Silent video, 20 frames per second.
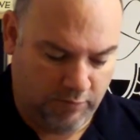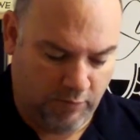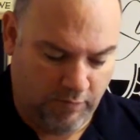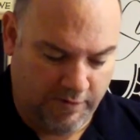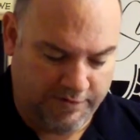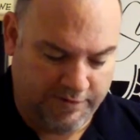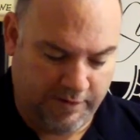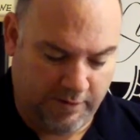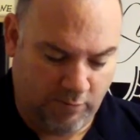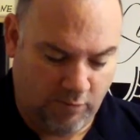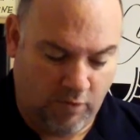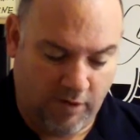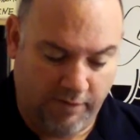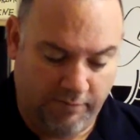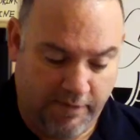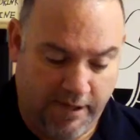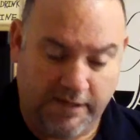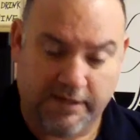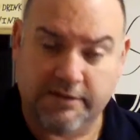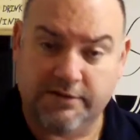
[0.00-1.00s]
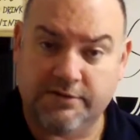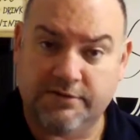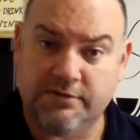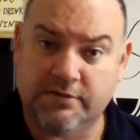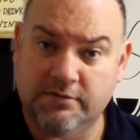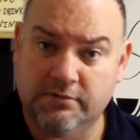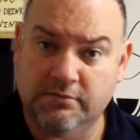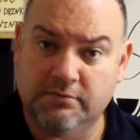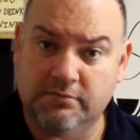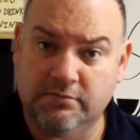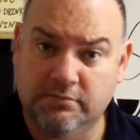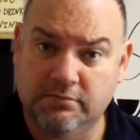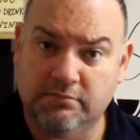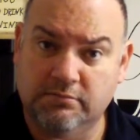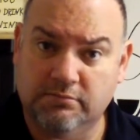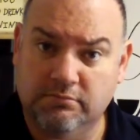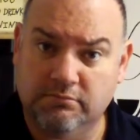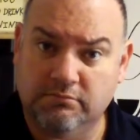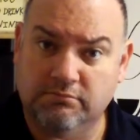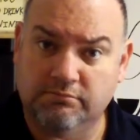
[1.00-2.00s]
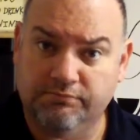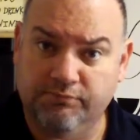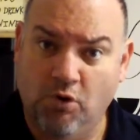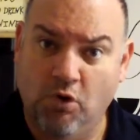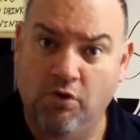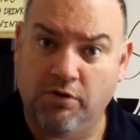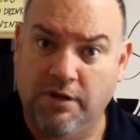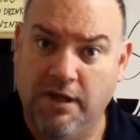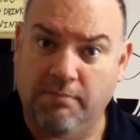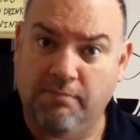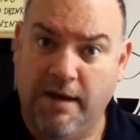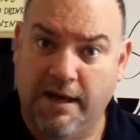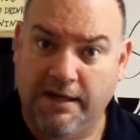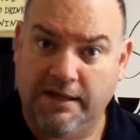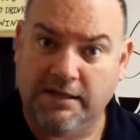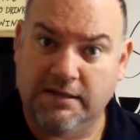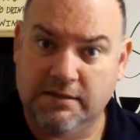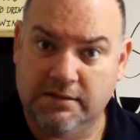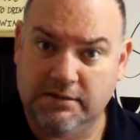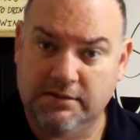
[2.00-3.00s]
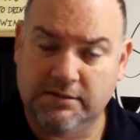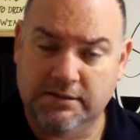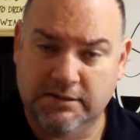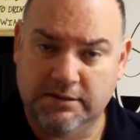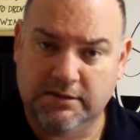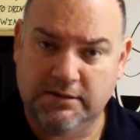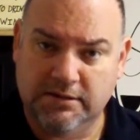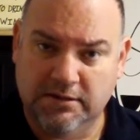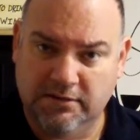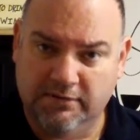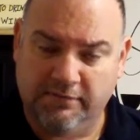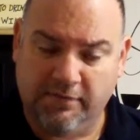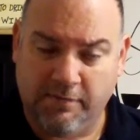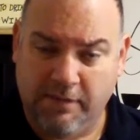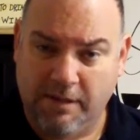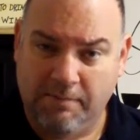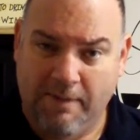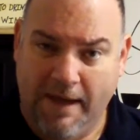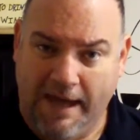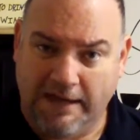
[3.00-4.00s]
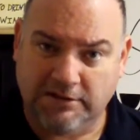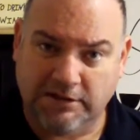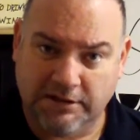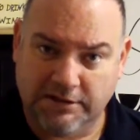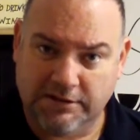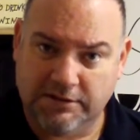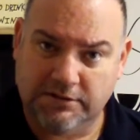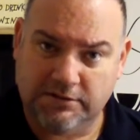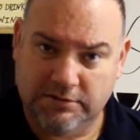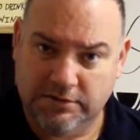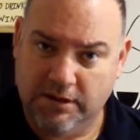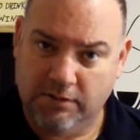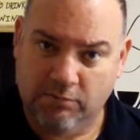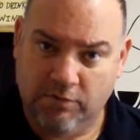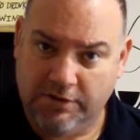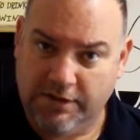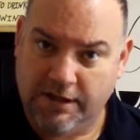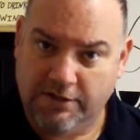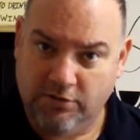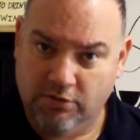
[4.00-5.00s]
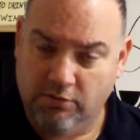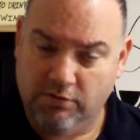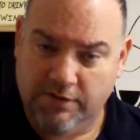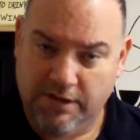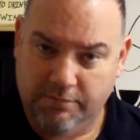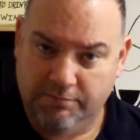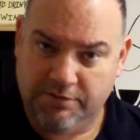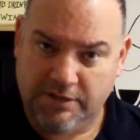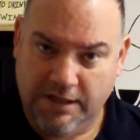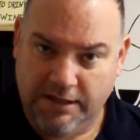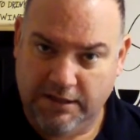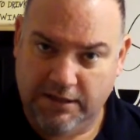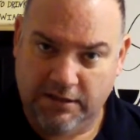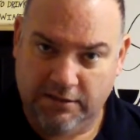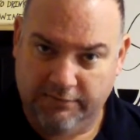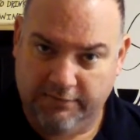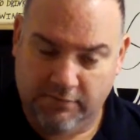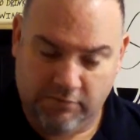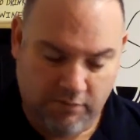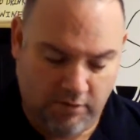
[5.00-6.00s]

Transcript: I always think winemakers earn their money from their palate and what they do with their blending of the